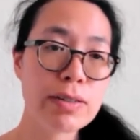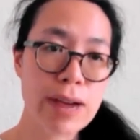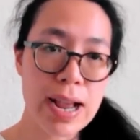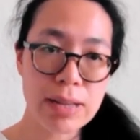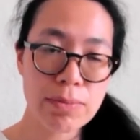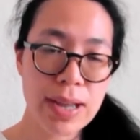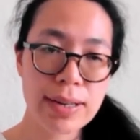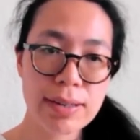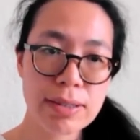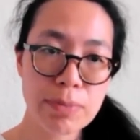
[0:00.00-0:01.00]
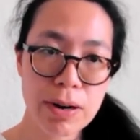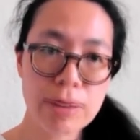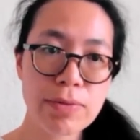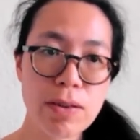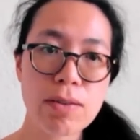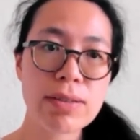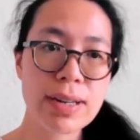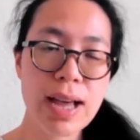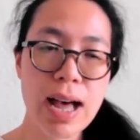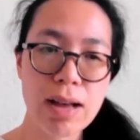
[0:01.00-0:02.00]
tracked by the smartphone
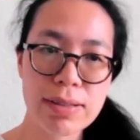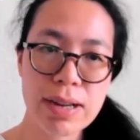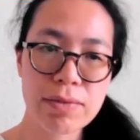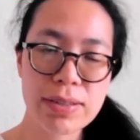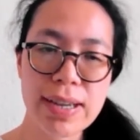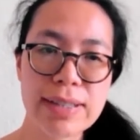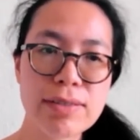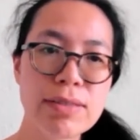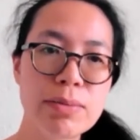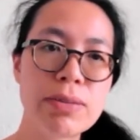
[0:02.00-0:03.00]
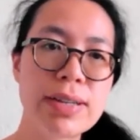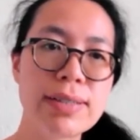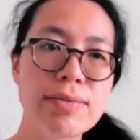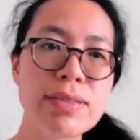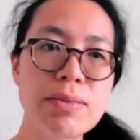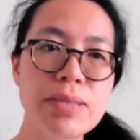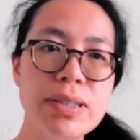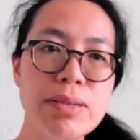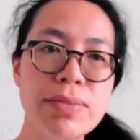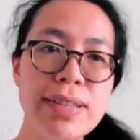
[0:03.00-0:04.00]
and how that relates to depressive symptoms,